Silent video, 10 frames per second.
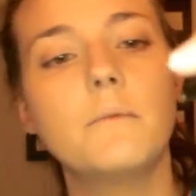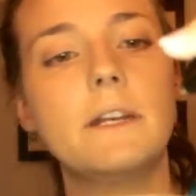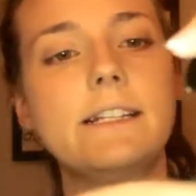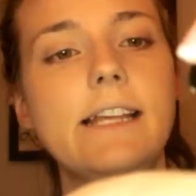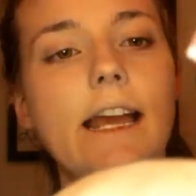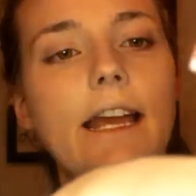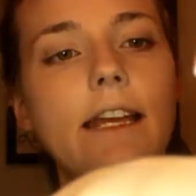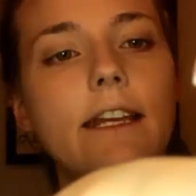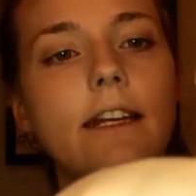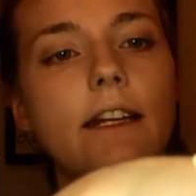going to
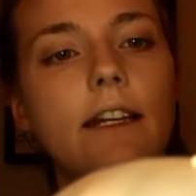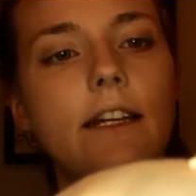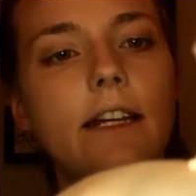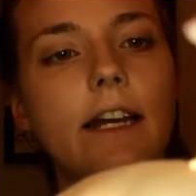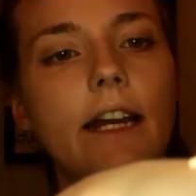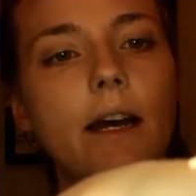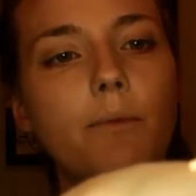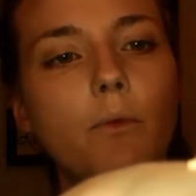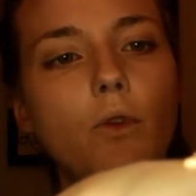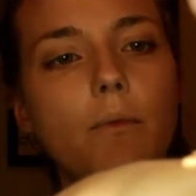take a
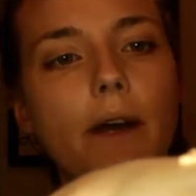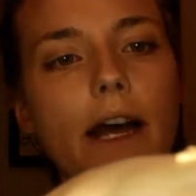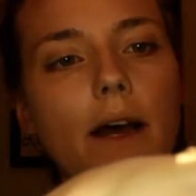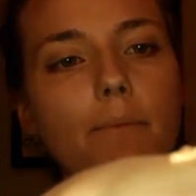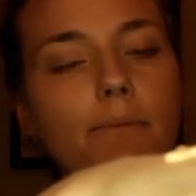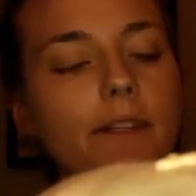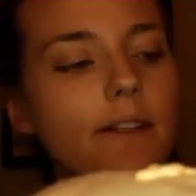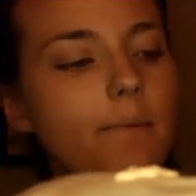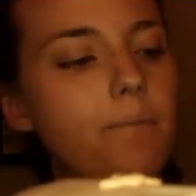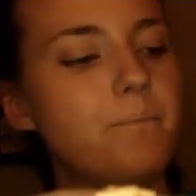couple more pumps,